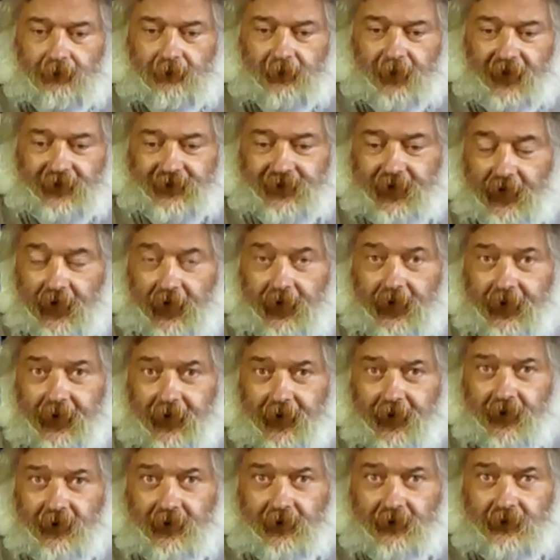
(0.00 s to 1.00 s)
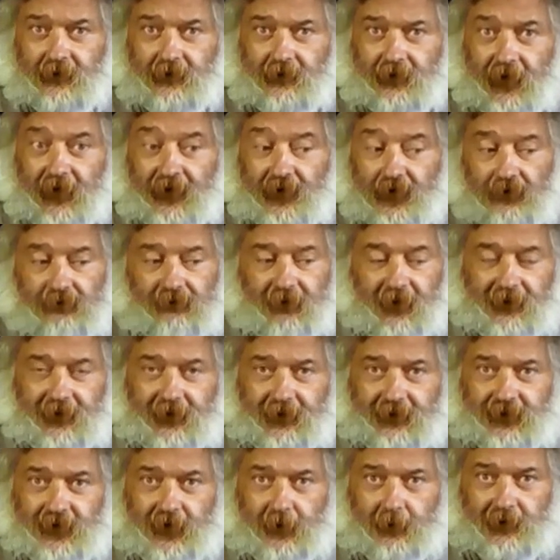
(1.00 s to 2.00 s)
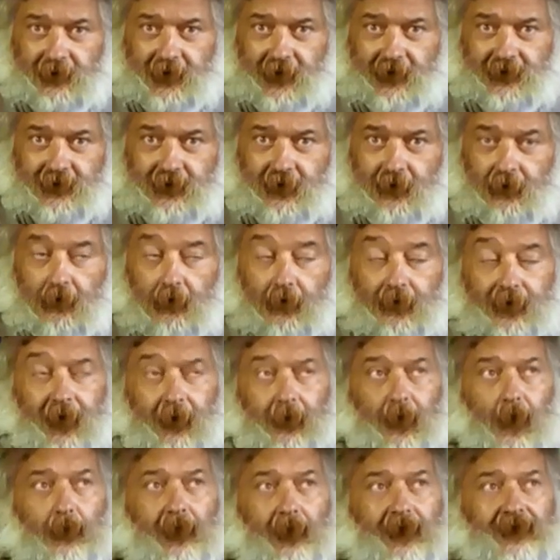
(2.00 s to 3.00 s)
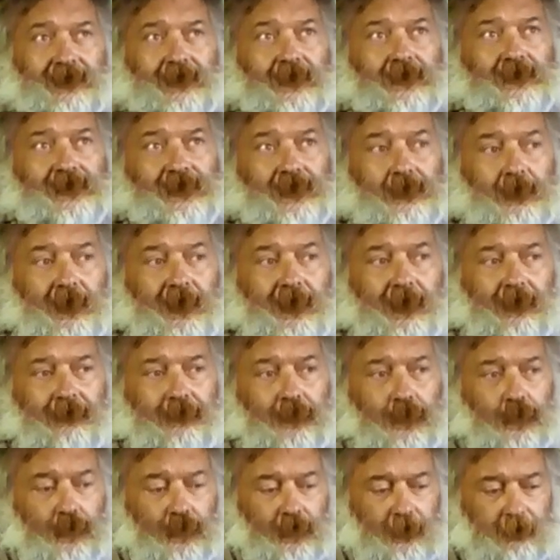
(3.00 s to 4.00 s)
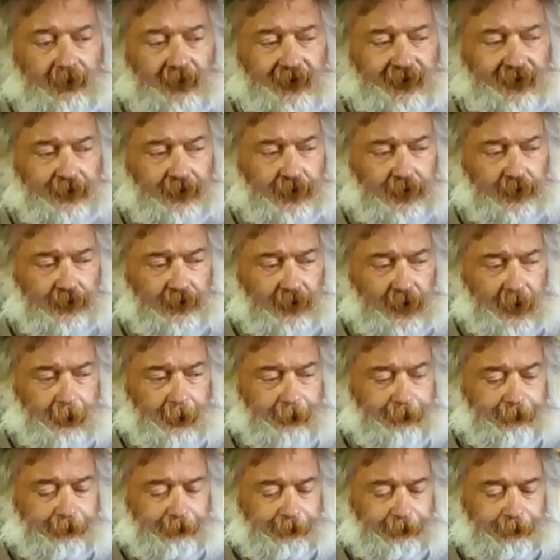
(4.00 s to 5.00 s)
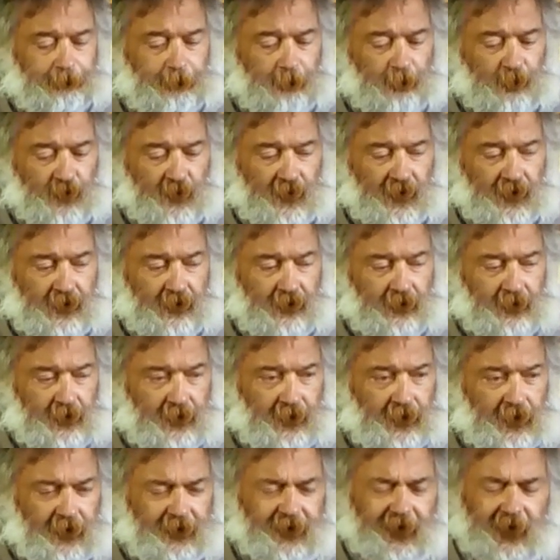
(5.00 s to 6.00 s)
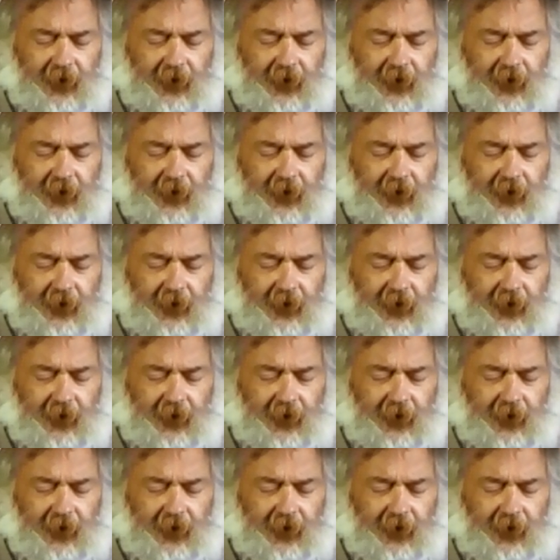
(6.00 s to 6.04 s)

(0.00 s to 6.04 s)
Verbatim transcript: That's a clear and correct interpretation of the law. Now, I went on to one of the forums for, I